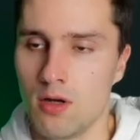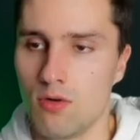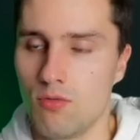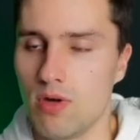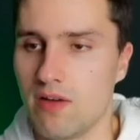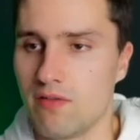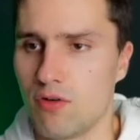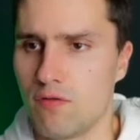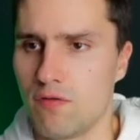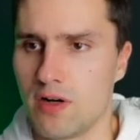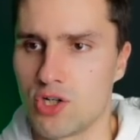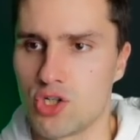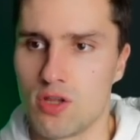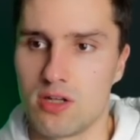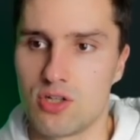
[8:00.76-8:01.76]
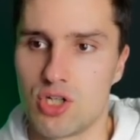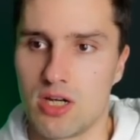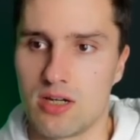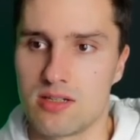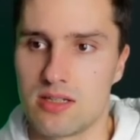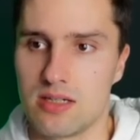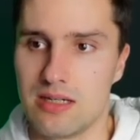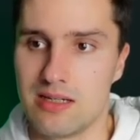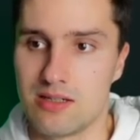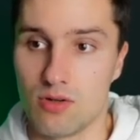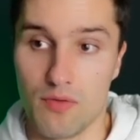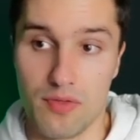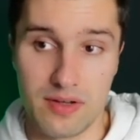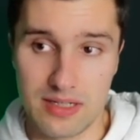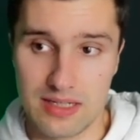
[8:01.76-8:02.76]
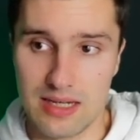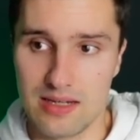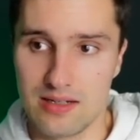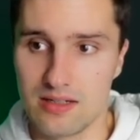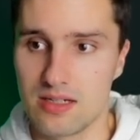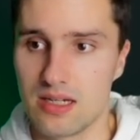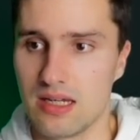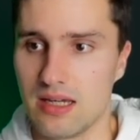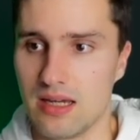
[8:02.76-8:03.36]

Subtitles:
We have our function that checks is authenticated.